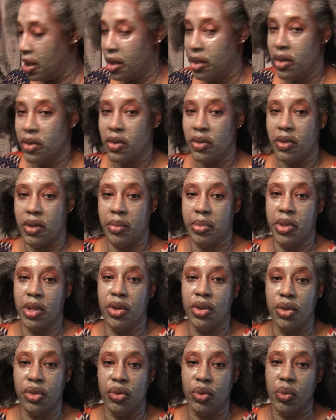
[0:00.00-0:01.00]
This is something
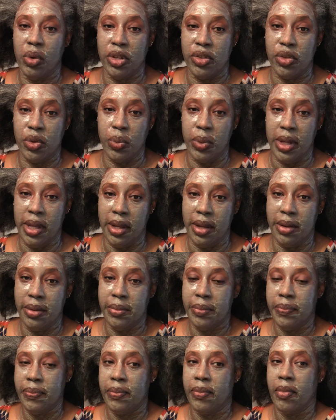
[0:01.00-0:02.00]
you could do once a week.
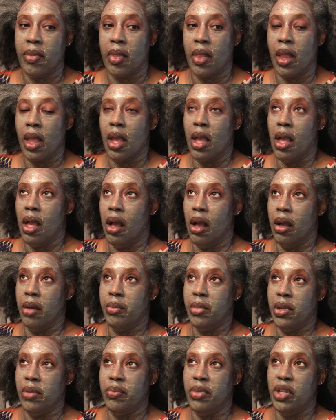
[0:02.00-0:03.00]

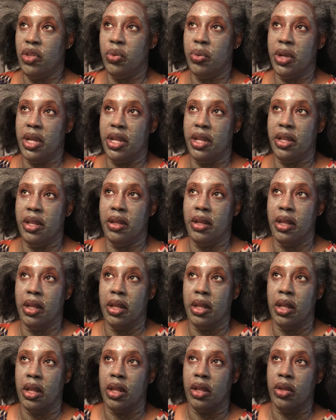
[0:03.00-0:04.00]
In between
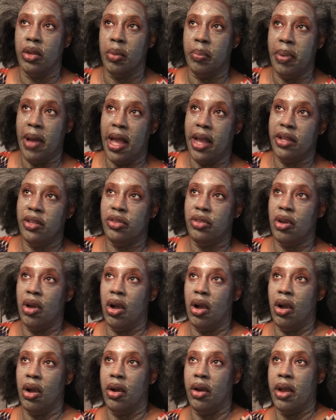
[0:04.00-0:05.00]
the pine
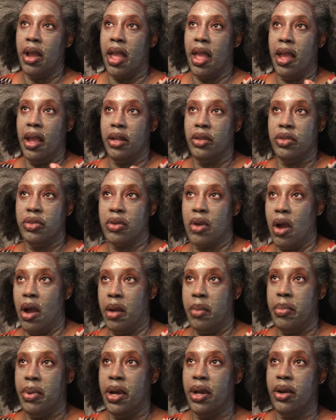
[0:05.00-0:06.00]
tar and
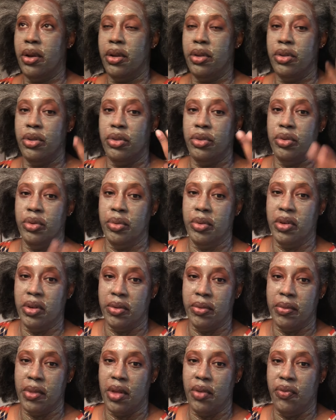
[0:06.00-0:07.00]
scar butter, you
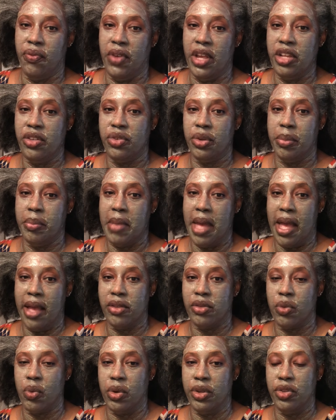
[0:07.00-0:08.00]
do a facial
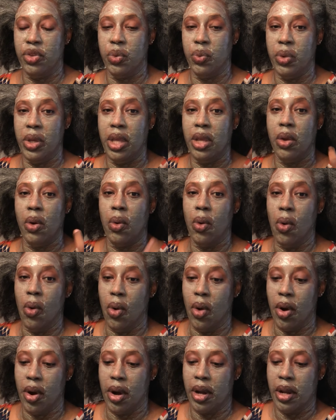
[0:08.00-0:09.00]
mask once a week,
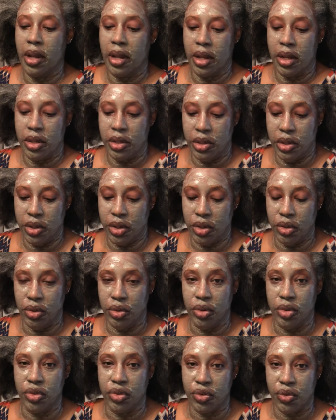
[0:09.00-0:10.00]
or you can
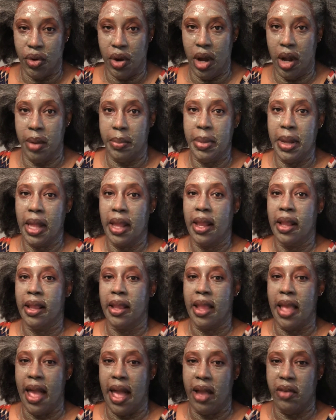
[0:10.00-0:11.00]
do a scrub.
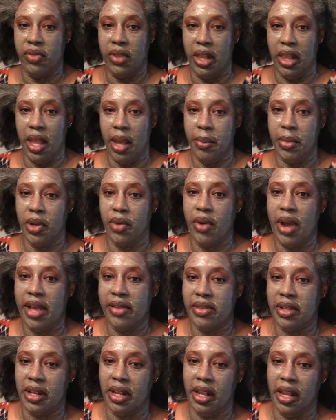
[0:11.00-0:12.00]
I have the
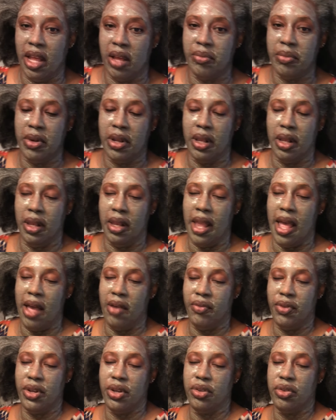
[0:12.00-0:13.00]
lemongrass and the
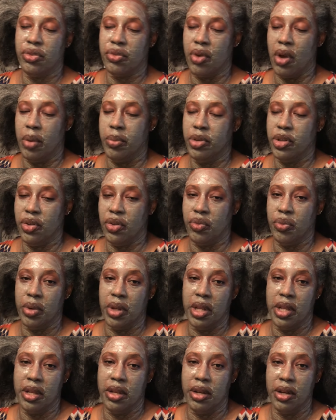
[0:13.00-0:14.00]
lavender scrub, which is
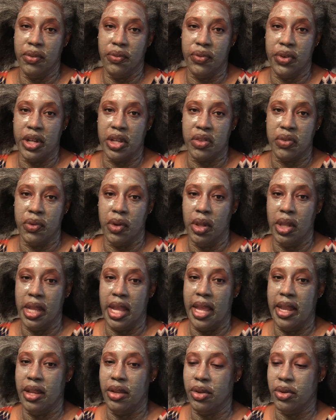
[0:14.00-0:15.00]
really good for
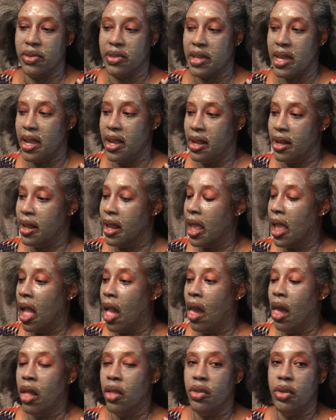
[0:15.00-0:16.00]
exfoliating your skin.
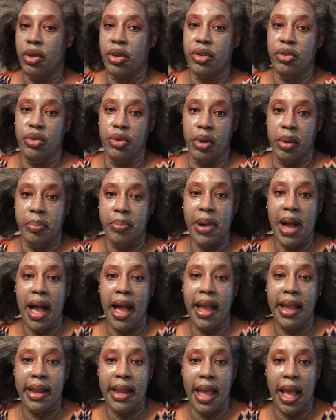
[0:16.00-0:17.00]
You can do a
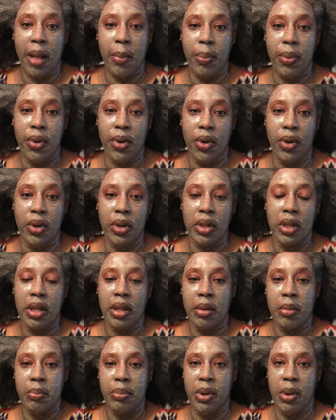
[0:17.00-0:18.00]
pineapple,
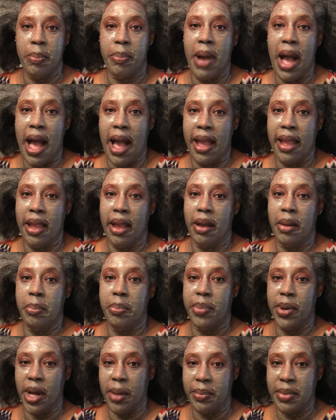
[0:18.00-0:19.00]
papaya,
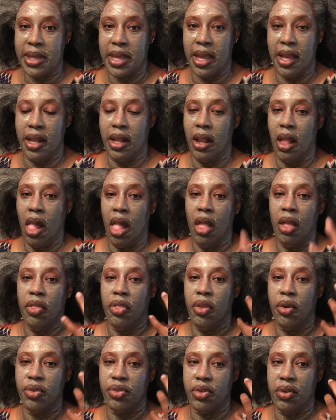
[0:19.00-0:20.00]
pumpkin.
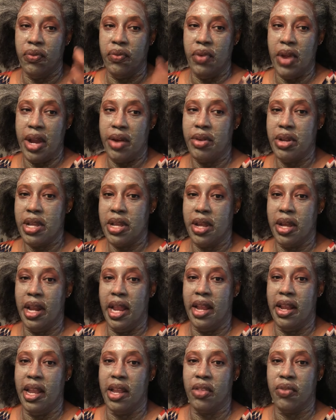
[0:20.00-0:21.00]
Those are very good
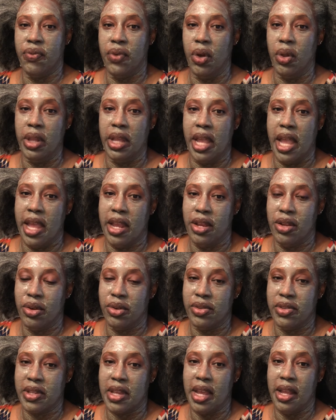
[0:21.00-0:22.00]
at exfoliating
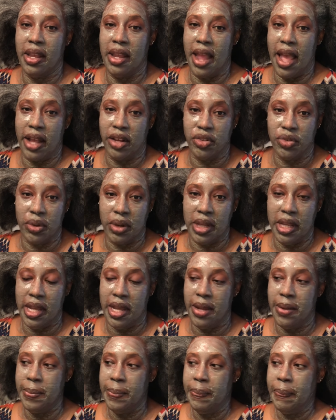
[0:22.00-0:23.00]
your skin
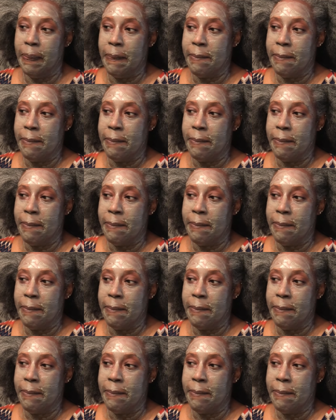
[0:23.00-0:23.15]
naturally